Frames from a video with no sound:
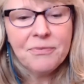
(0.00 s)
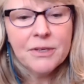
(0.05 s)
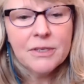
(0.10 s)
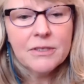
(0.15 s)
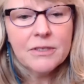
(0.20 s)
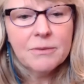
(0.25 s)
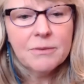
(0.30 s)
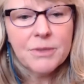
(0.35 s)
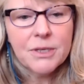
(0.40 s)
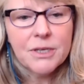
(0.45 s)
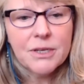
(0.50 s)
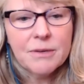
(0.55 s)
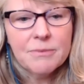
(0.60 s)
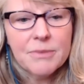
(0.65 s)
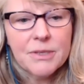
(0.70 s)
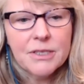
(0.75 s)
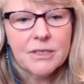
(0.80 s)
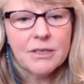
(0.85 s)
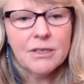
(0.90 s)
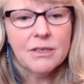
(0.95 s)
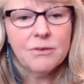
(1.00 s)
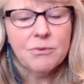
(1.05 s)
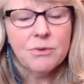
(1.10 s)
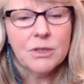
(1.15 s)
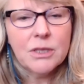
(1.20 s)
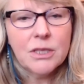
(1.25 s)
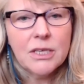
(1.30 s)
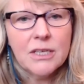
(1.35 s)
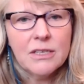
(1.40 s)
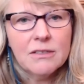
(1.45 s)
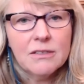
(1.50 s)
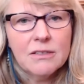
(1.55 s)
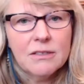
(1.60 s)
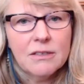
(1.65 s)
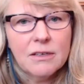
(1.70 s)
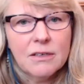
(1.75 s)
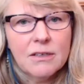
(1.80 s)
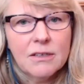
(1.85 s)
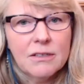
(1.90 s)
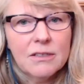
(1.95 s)
Sometimes it can release
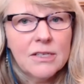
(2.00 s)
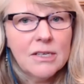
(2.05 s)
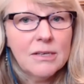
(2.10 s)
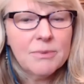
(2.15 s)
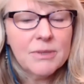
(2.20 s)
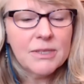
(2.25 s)
deep